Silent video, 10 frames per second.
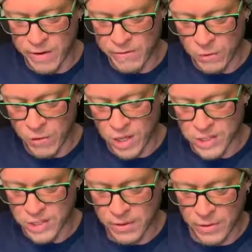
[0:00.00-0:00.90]
for
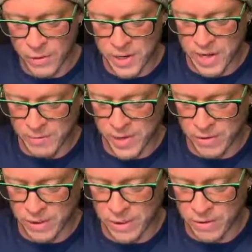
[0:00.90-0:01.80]
crossing the 38th
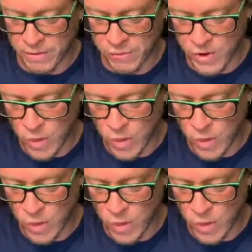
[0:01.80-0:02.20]
parallel to free